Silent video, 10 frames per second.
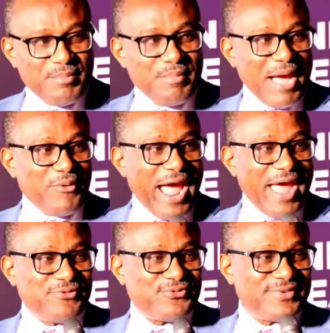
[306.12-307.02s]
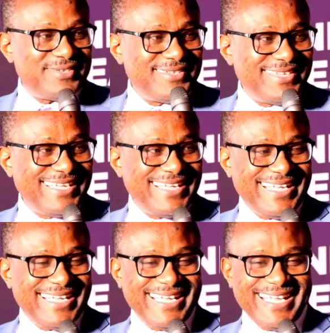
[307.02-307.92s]
My wife.
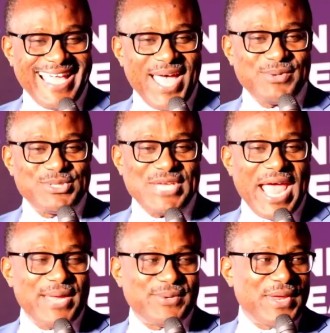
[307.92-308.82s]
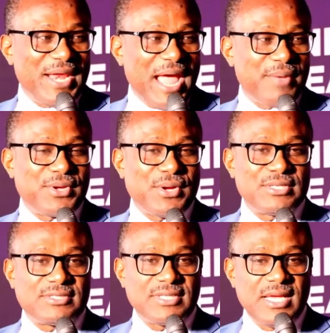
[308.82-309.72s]
I will share it with her
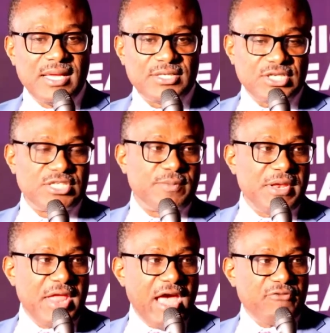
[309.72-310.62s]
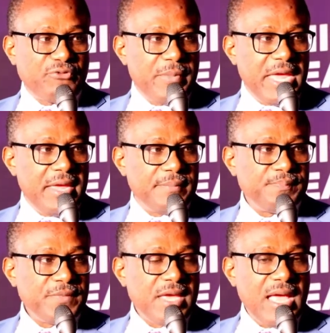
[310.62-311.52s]
because she's been there for me.
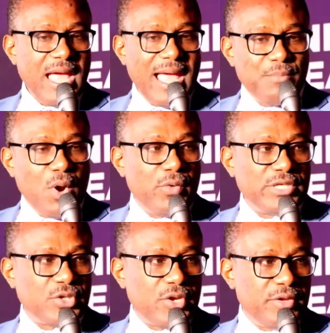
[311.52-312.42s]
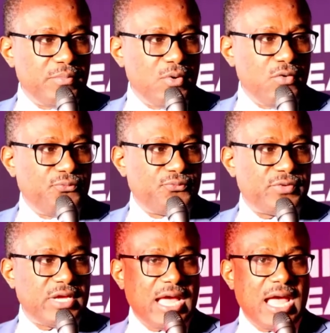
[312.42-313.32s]
I'm always on the move,
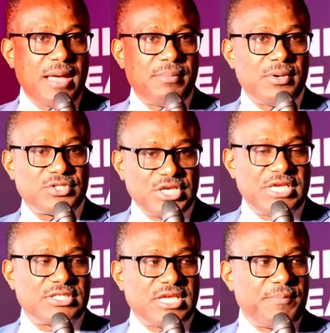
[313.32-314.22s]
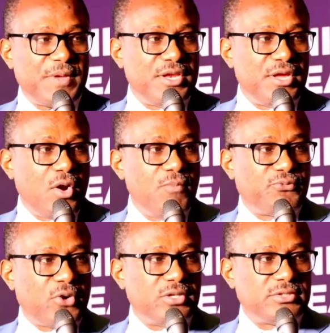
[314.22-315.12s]
but she's keeping the home
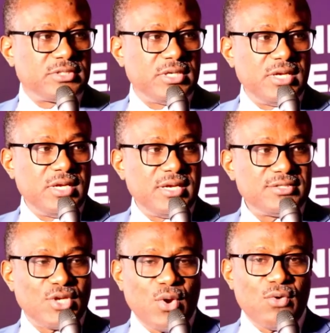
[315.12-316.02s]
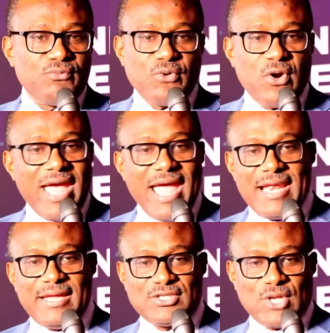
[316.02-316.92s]
front. So for
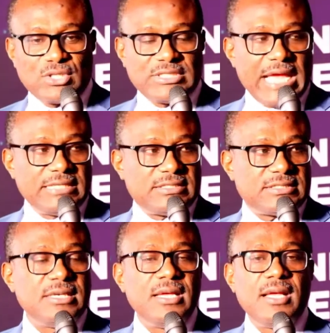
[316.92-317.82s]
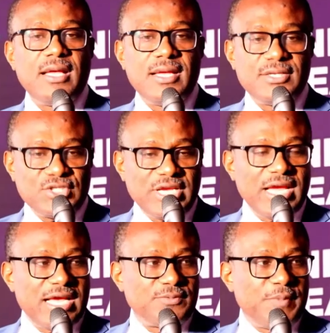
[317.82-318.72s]
any success, she
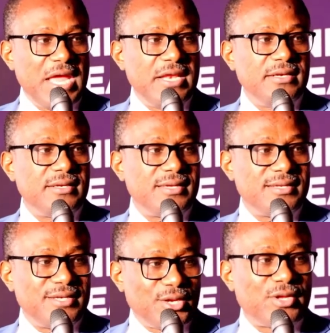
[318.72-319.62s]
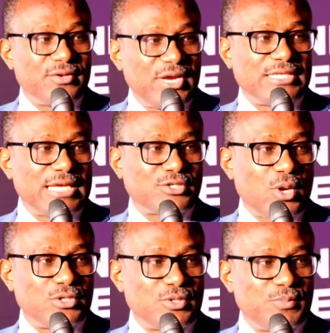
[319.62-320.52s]
has been the greatest
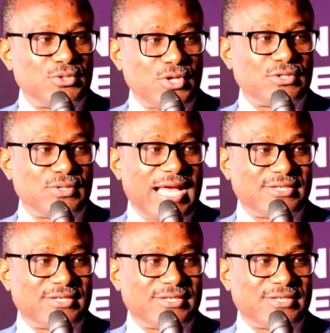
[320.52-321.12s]
contributor to that